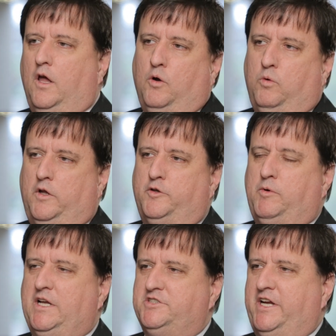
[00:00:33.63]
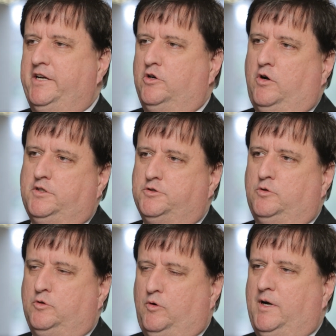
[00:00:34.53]
Well, Nebraska
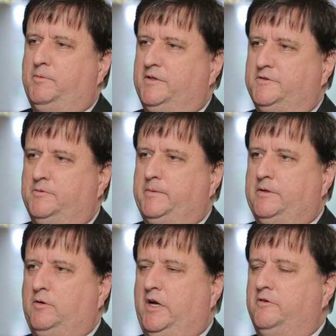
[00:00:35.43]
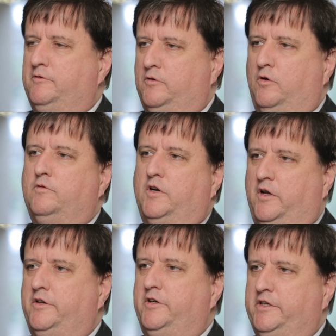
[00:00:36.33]
agricultural cooperatives have been around for over
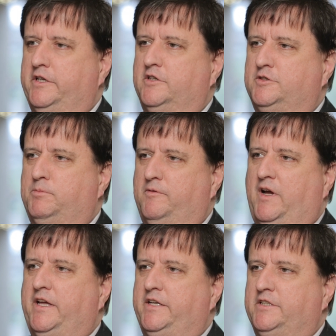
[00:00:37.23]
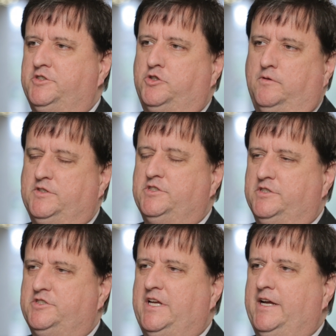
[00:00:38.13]
100 years, providing
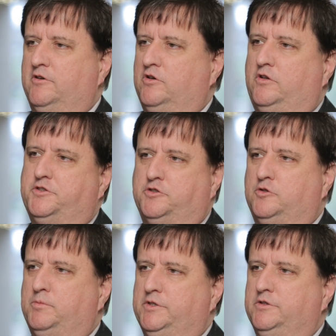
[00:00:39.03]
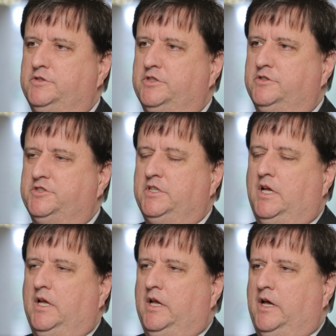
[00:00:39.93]
services to agricultural producers,
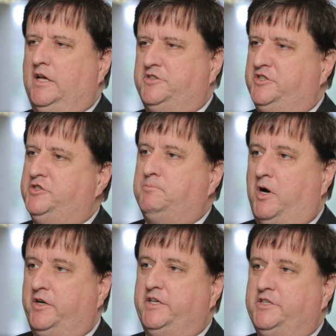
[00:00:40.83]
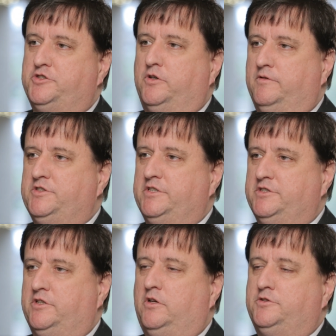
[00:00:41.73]
such as marketing
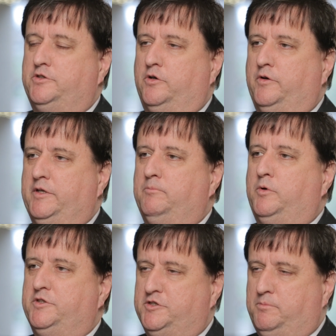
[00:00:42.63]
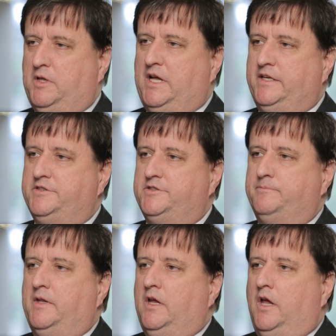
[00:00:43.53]
services and also input supplies.
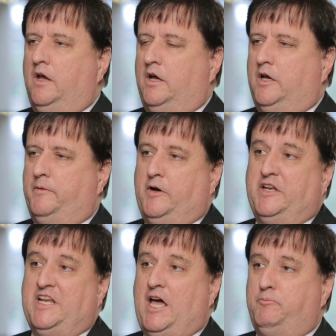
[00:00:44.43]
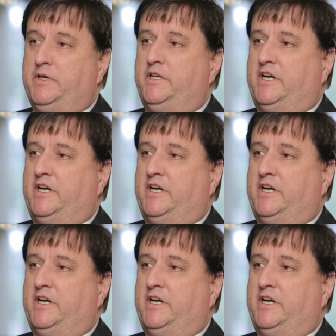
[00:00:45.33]
There had not been a